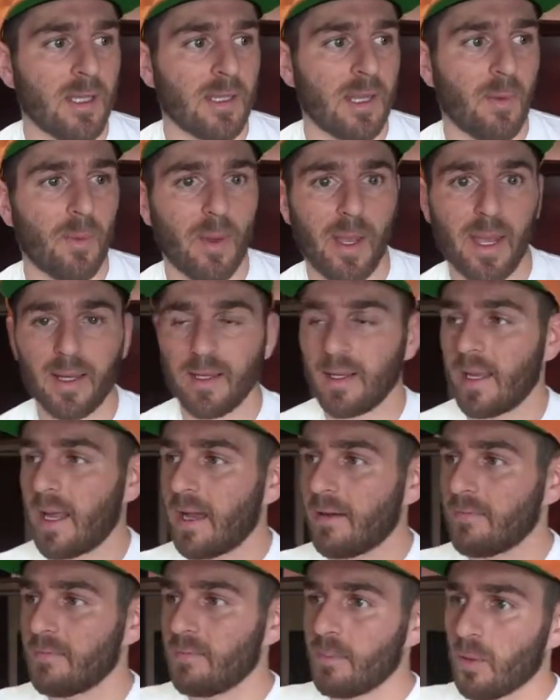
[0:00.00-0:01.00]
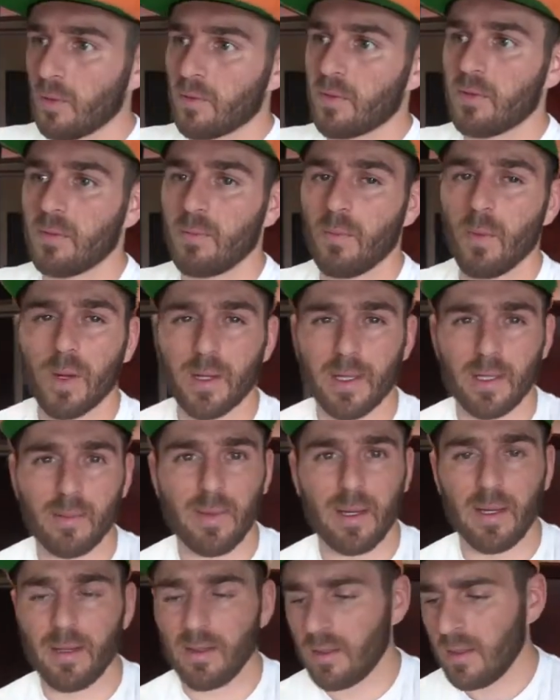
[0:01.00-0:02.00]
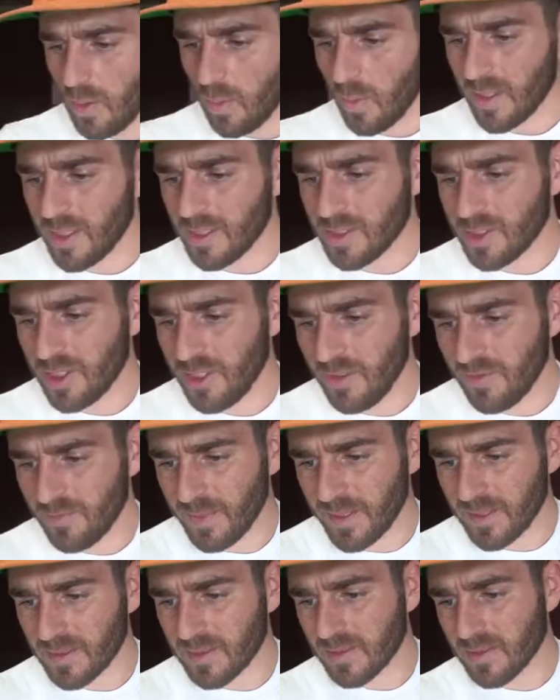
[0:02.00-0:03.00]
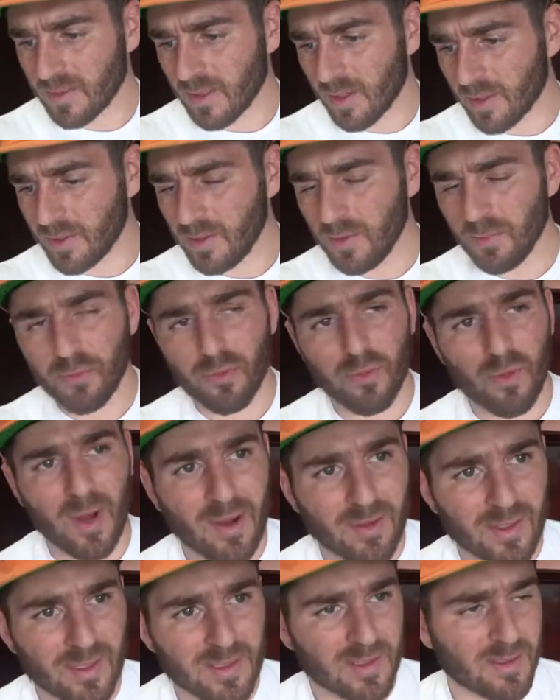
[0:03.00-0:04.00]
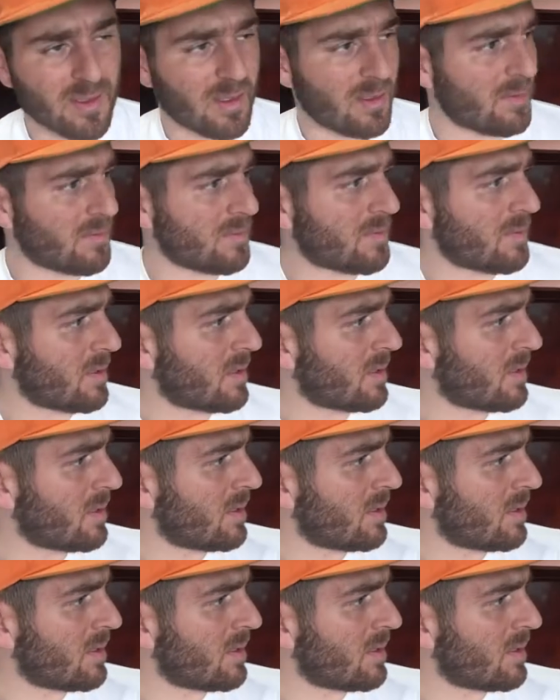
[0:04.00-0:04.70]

That way I could have both of them working better. What achievements are you proudest of?